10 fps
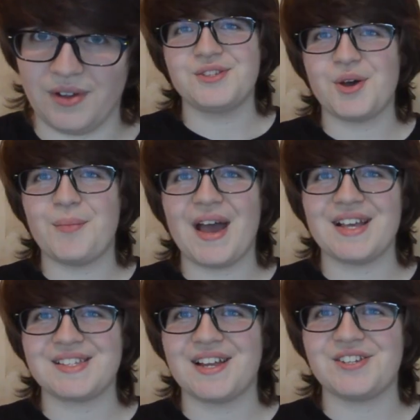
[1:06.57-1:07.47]
And so, by
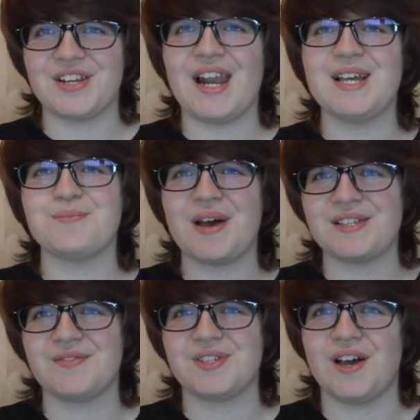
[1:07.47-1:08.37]
extension, less
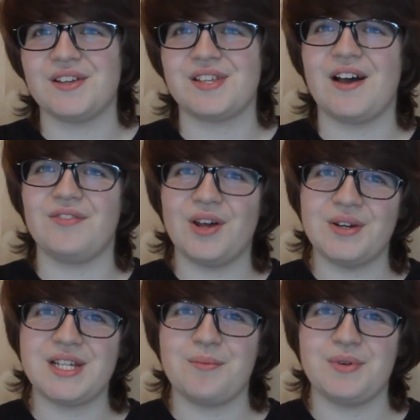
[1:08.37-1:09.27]
massive stars have
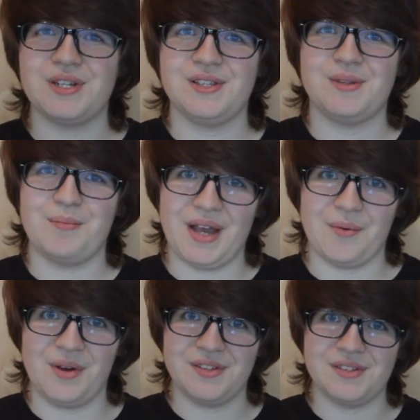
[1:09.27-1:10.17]
lower temperatures than
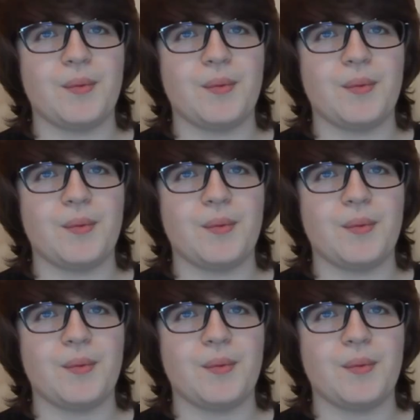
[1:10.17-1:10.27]
bigger ones.